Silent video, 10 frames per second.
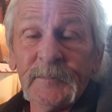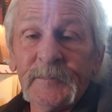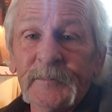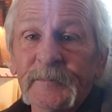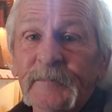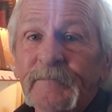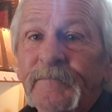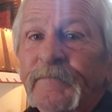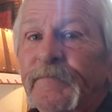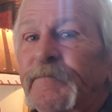
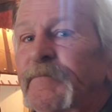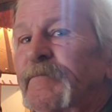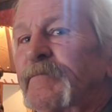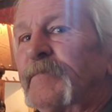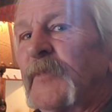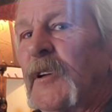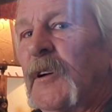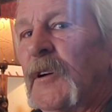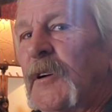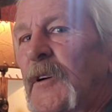
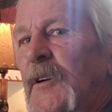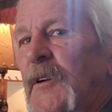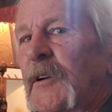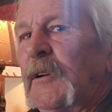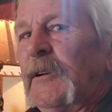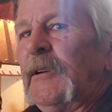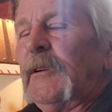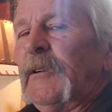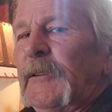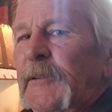
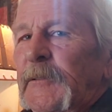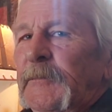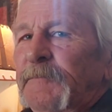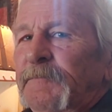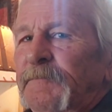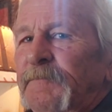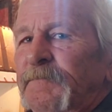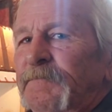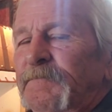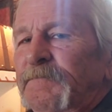(silence)